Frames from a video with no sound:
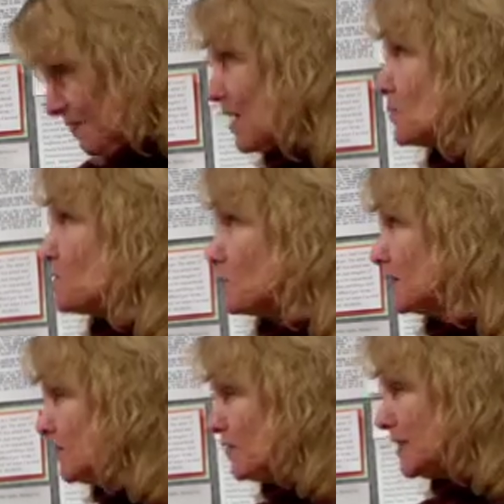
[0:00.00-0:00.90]
it was
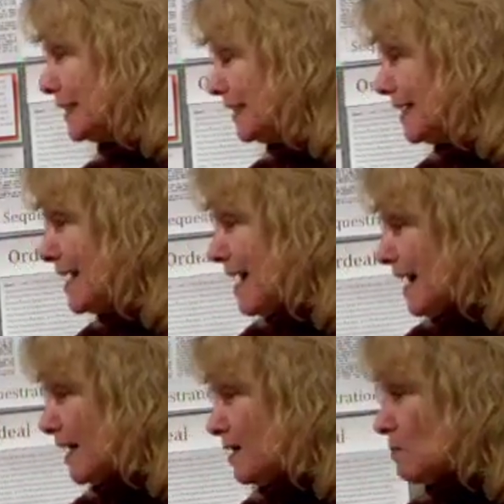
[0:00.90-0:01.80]
really funny.
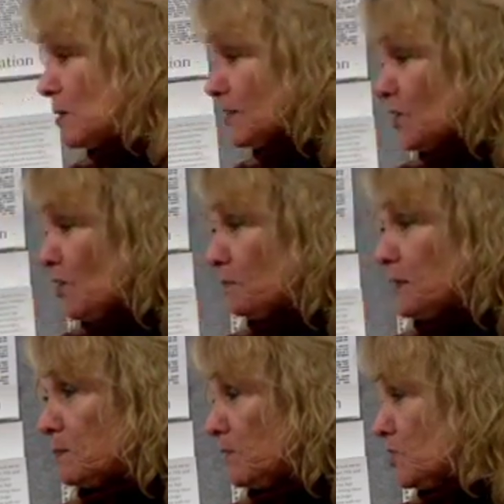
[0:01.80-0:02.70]
Most all the
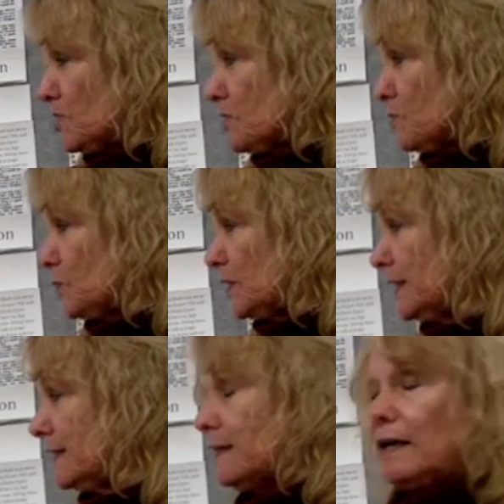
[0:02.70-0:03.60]
people just
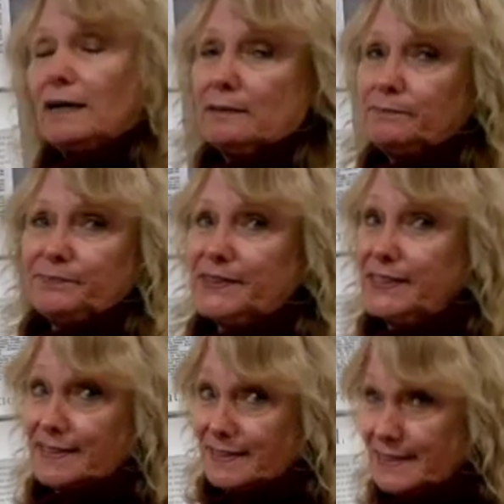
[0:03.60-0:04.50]
really
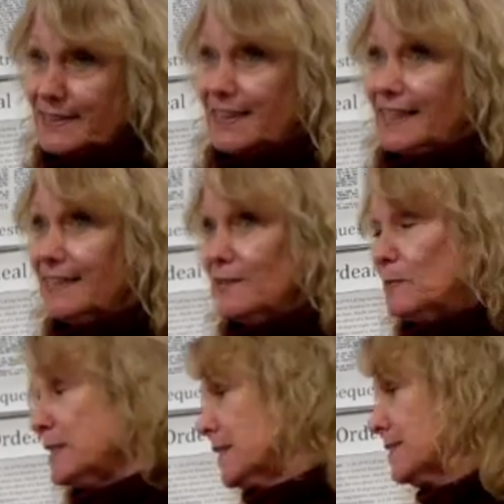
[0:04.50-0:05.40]
disliked him
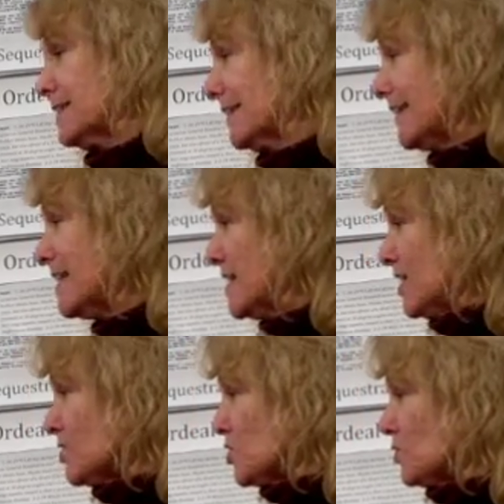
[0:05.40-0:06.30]
intensely.
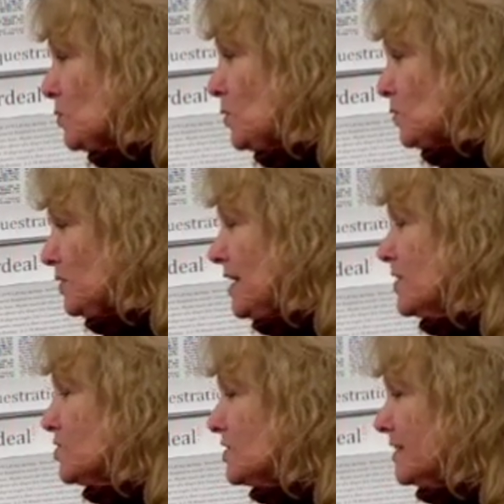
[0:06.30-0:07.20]
And she
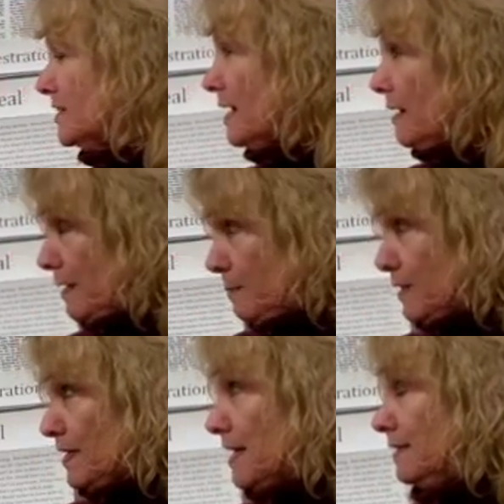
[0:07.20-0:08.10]
said
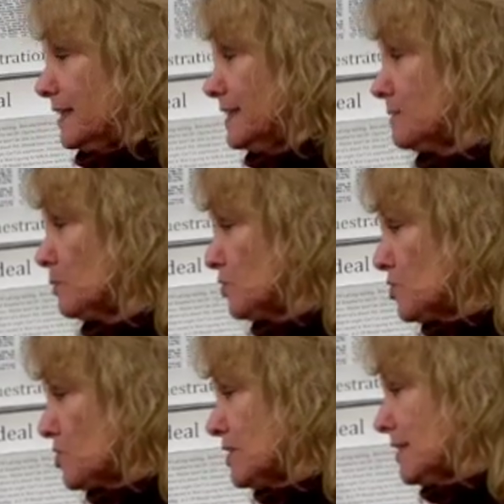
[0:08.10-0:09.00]
about Allen Ginsberg,
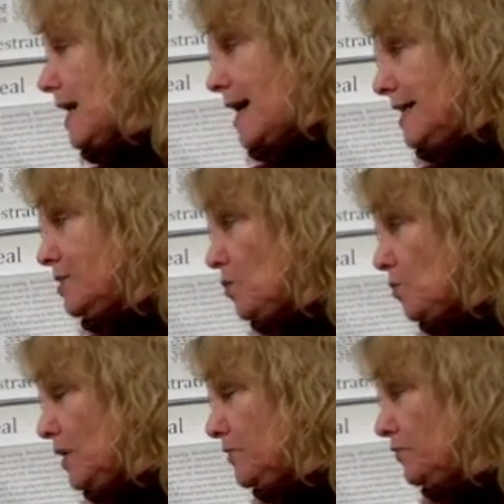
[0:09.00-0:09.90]
she said, I know
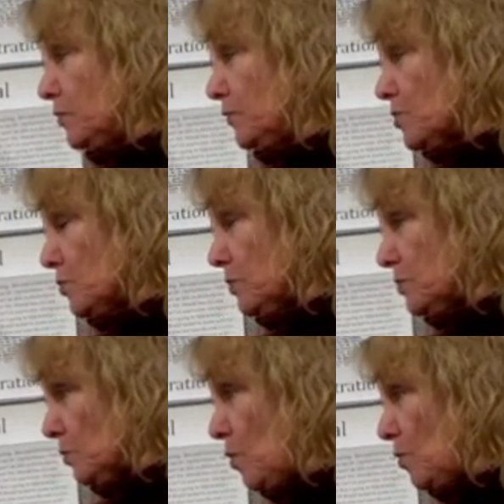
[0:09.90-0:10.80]
quite a few of the jurors
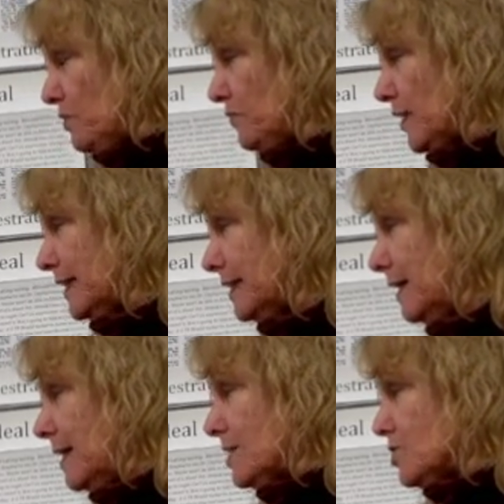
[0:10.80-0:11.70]
were horrified.
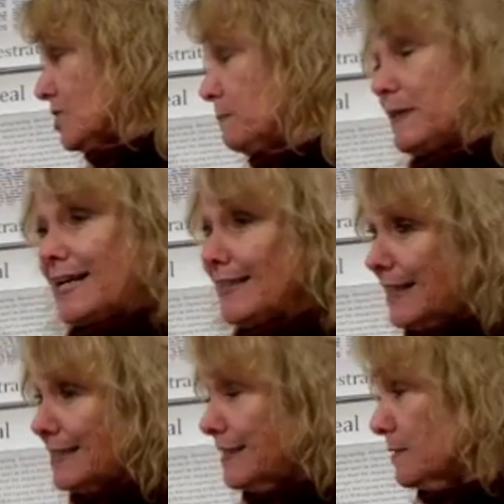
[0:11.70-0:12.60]
She said, but I
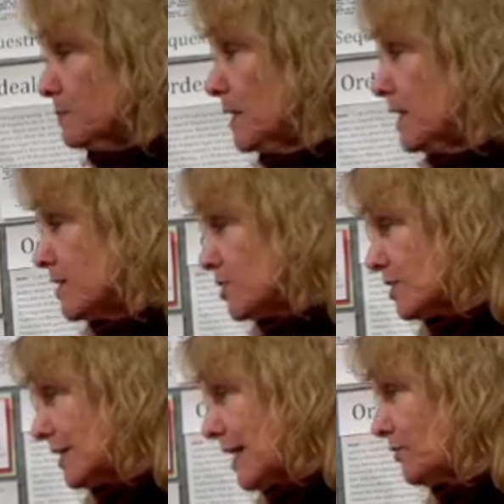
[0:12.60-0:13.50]
liked him. She
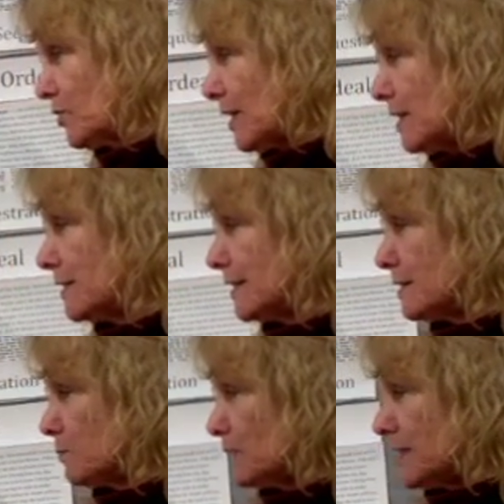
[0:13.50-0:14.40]
said, after Allen
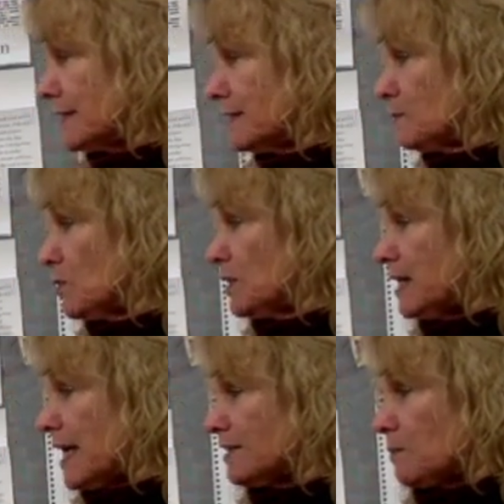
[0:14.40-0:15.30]
Ginsberg
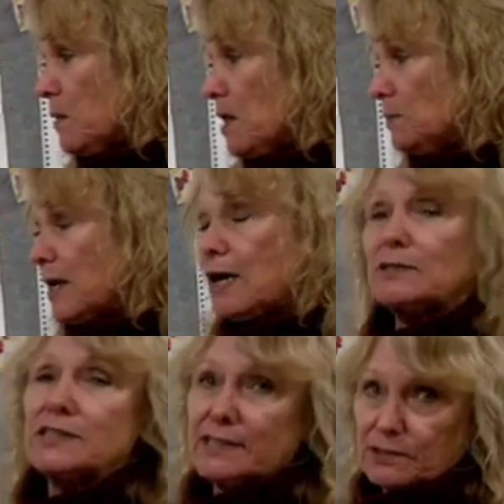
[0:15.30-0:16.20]
testimony at the Palmer
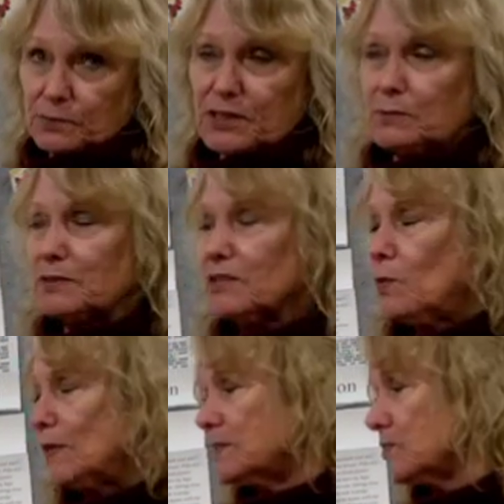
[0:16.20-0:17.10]
House, that's where they were
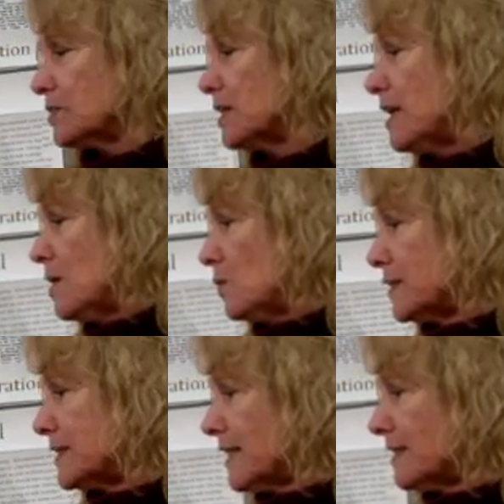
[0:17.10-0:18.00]
sequestered, we
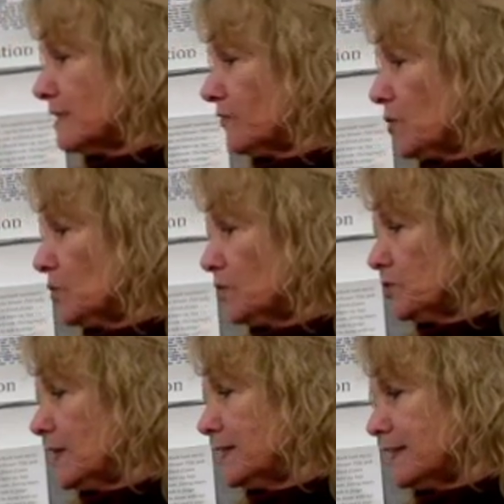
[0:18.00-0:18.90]
sat on the floor and
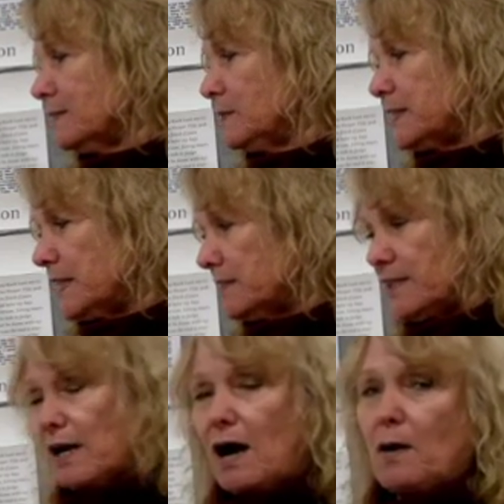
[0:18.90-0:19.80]
tried to imitate
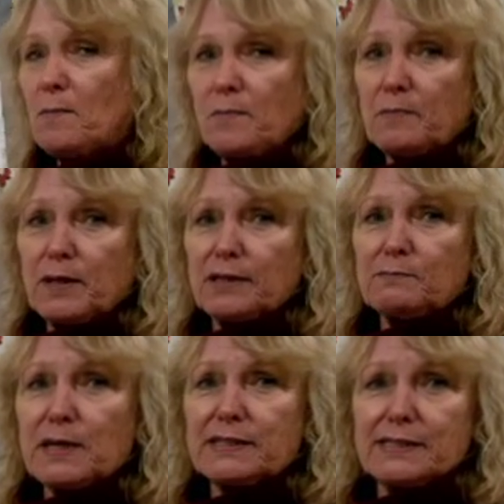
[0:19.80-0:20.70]
the and
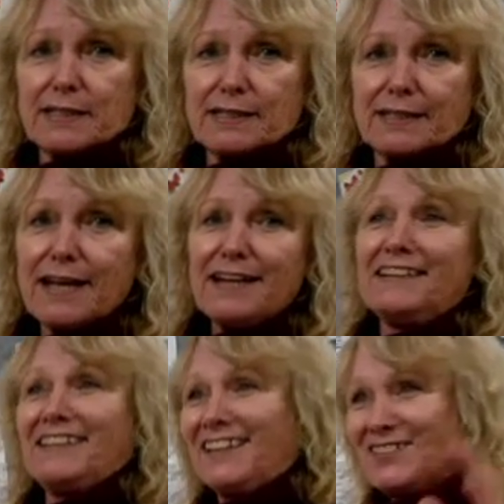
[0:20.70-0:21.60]
meditate.
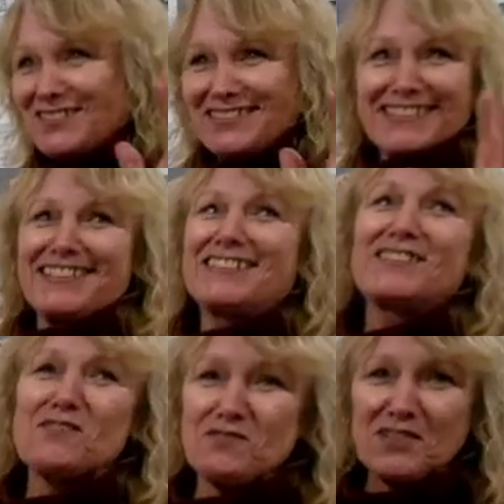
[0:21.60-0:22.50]
And I always think that's
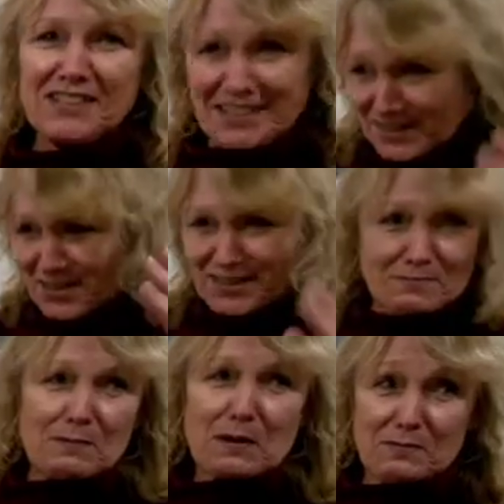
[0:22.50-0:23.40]
so funny. I could just see
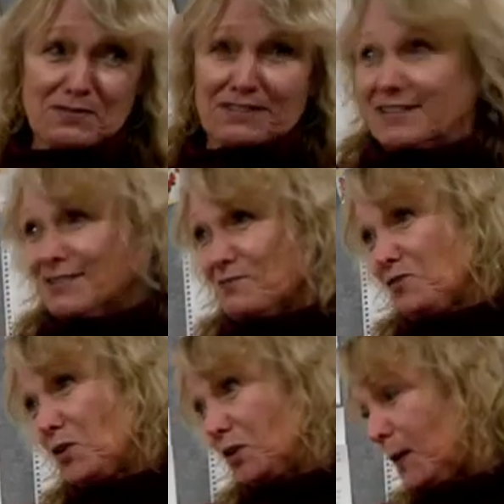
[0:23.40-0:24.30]
my mom sitting on the
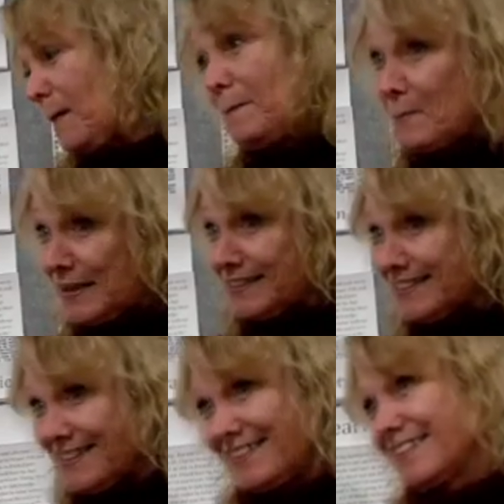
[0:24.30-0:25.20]
floor
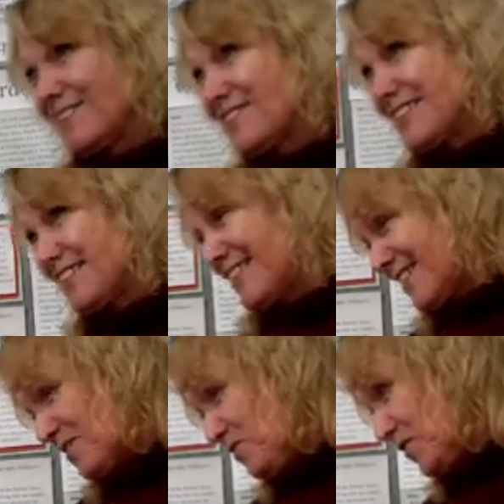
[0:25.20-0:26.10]
meditating. I just think that's
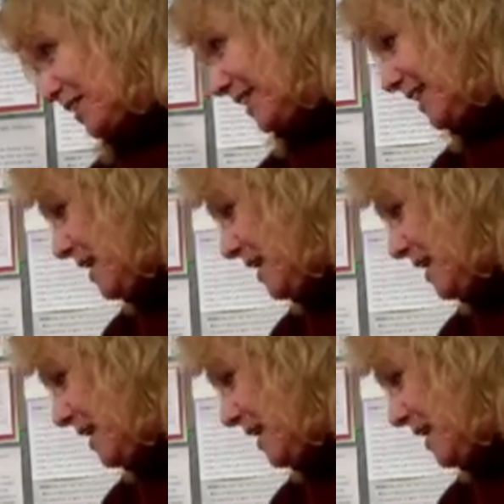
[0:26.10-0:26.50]
so funny.